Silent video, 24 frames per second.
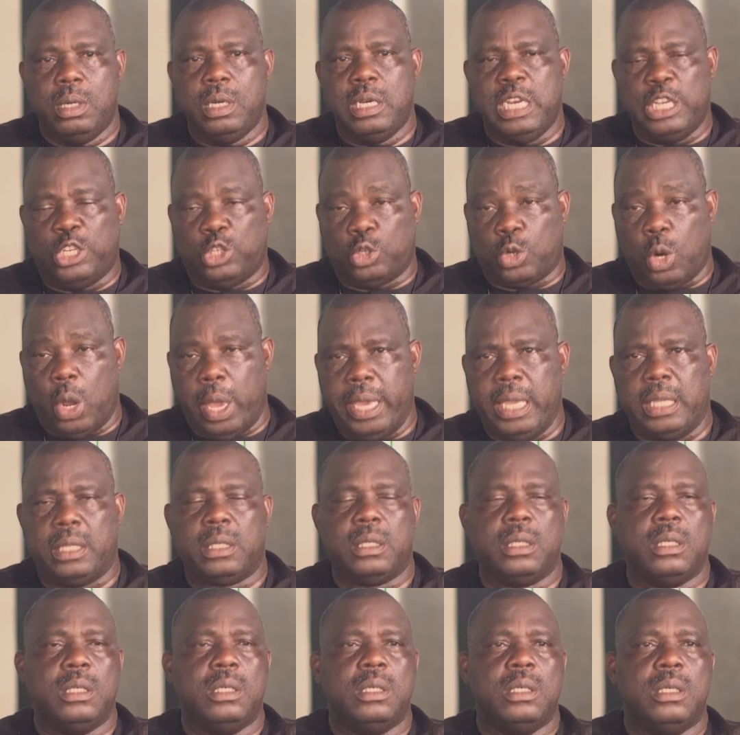destroy it.
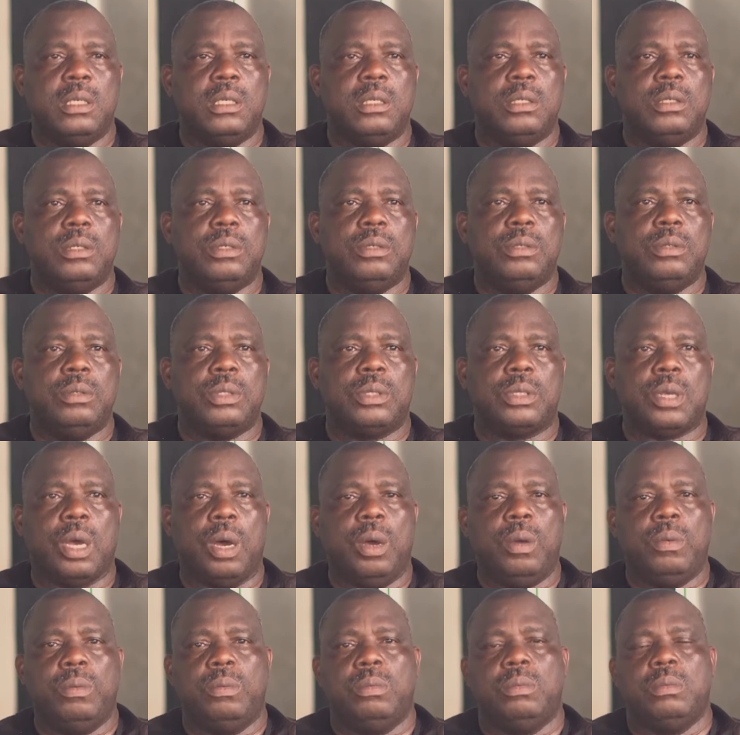
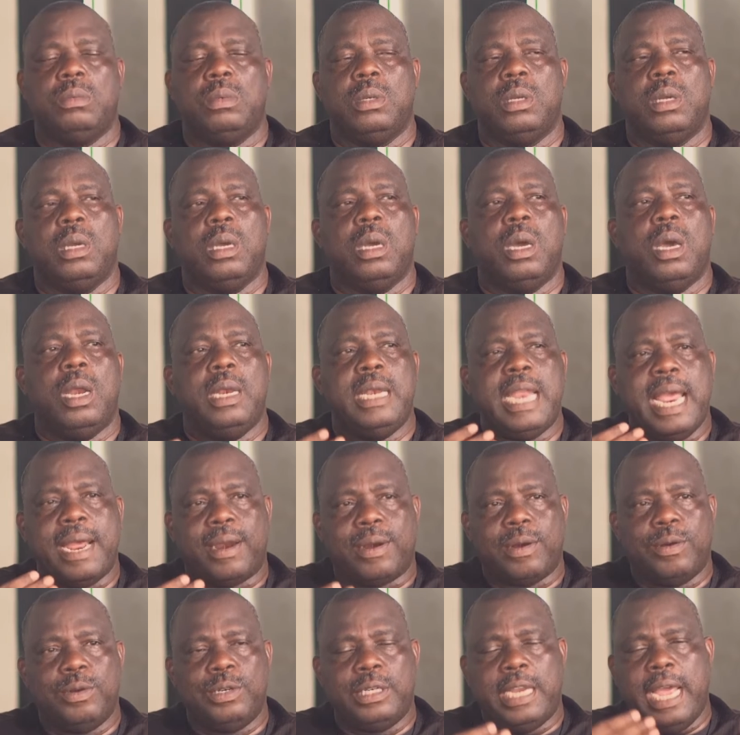So,
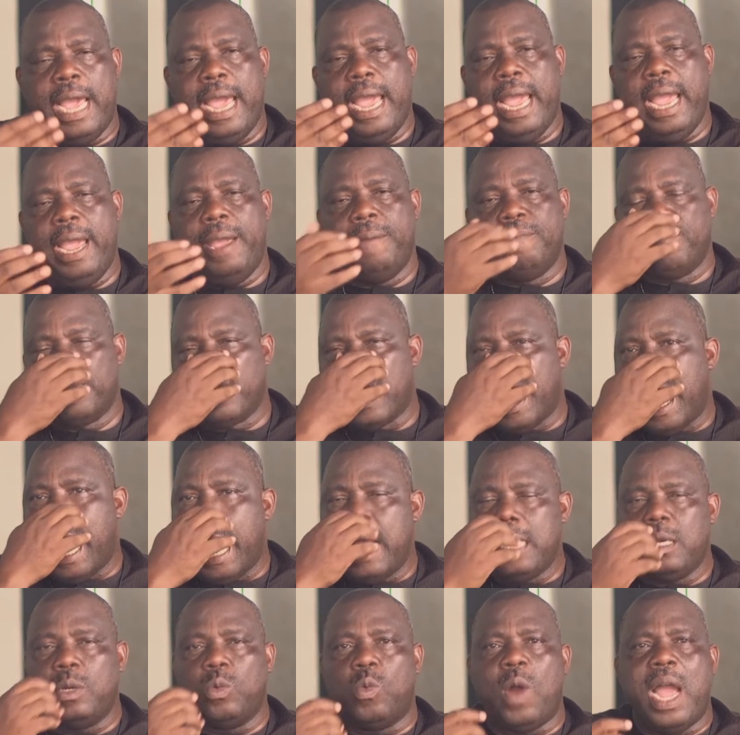
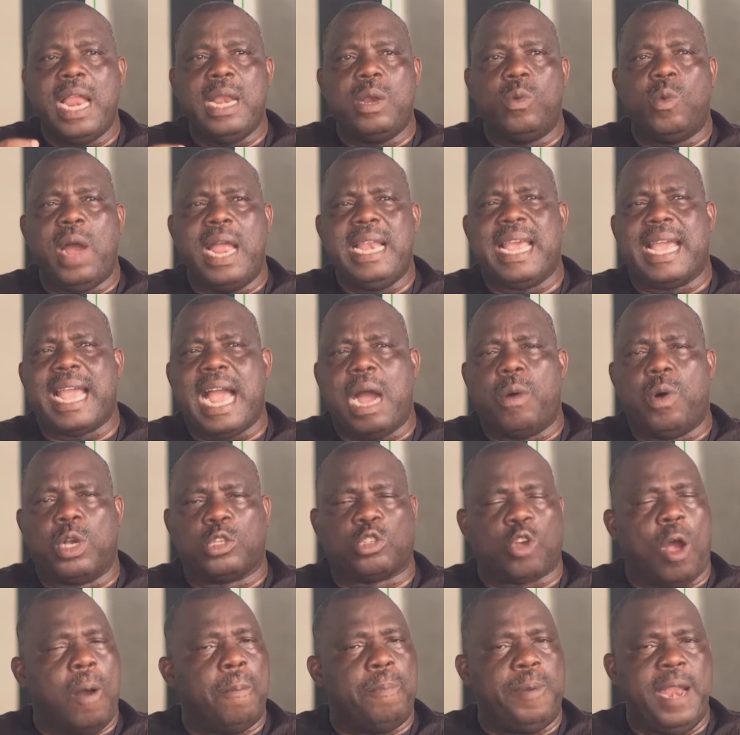and when the car
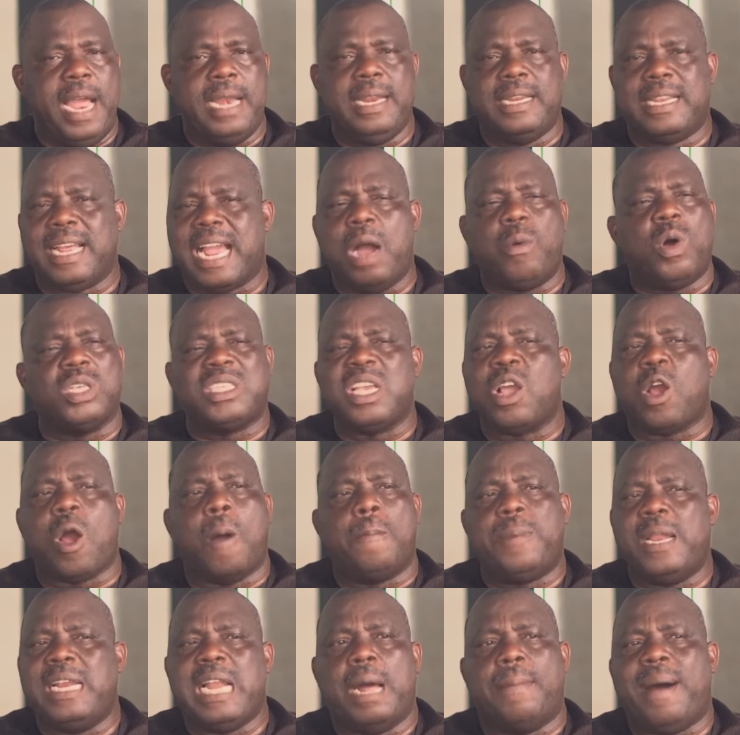was complaining, the car wasn't
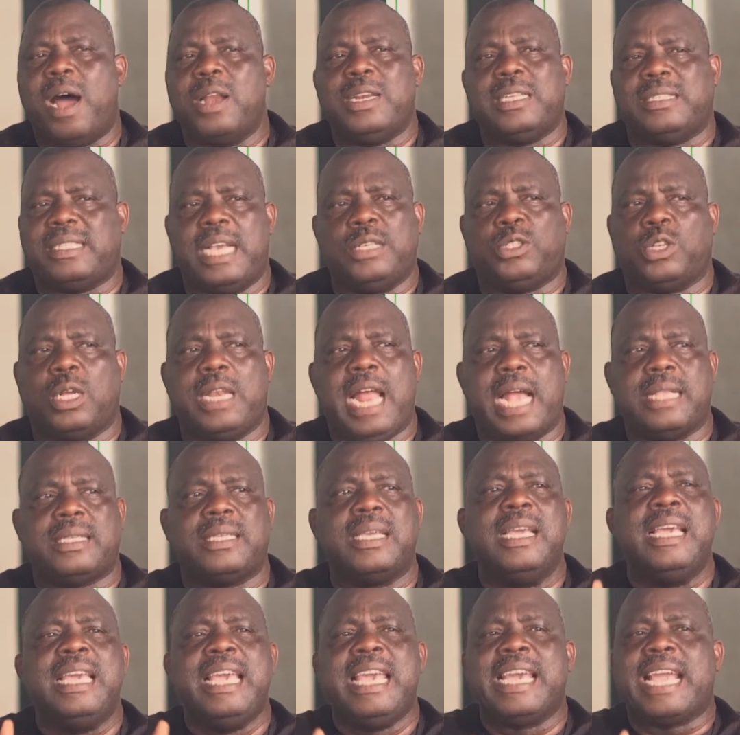complaining about the sensor that
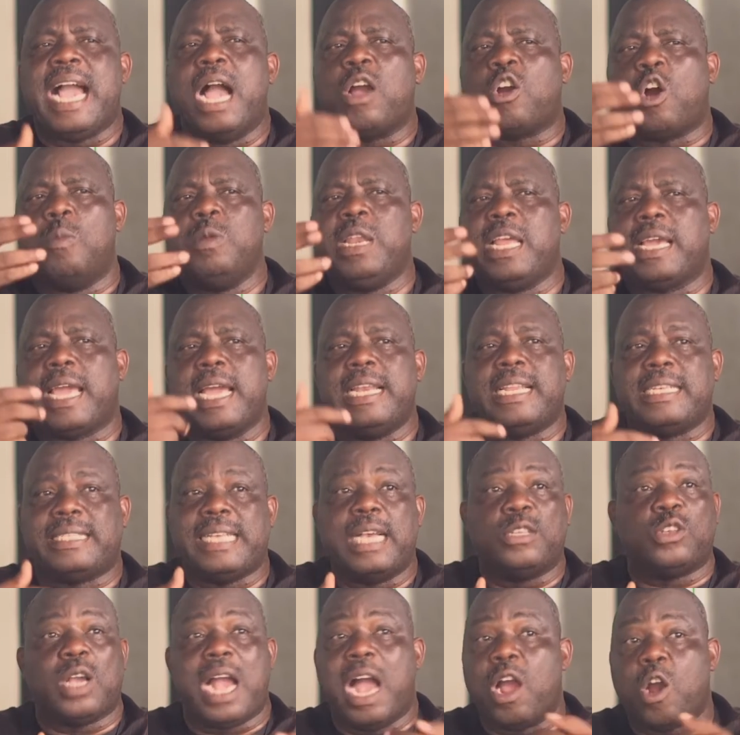it can't communicate, the
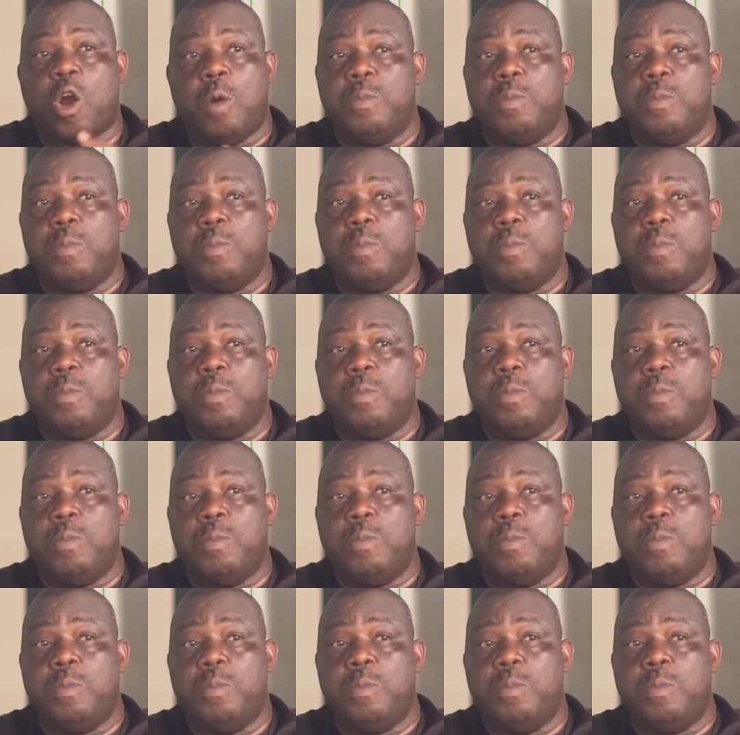sensor can't